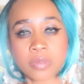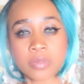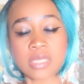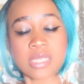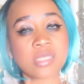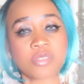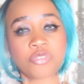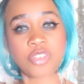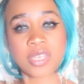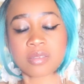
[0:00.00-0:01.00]

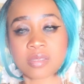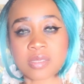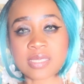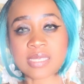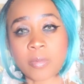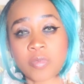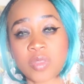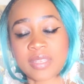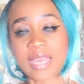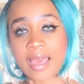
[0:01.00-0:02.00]
these things that some of
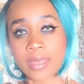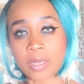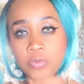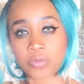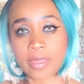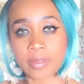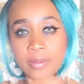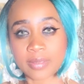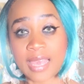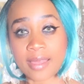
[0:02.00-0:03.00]
the guys out
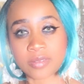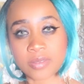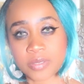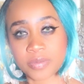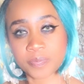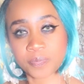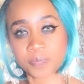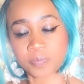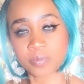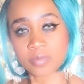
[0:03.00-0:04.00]
there get.
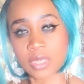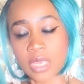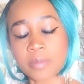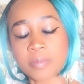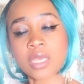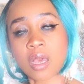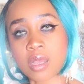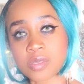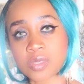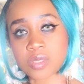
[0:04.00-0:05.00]

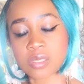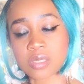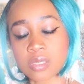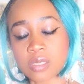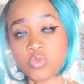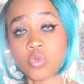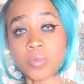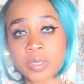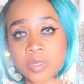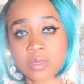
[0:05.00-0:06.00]
Because
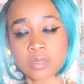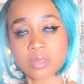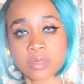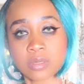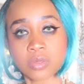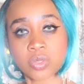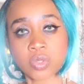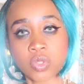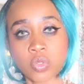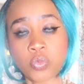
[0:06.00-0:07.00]
women,
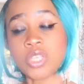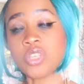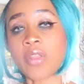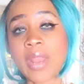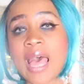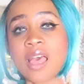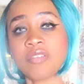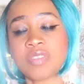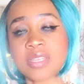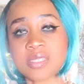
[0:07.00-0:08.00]
we don't
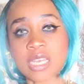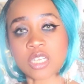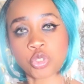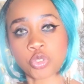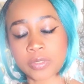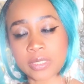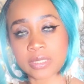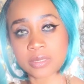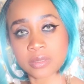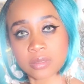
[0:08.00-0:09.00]
have this
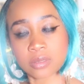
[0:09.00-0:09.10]
naturally.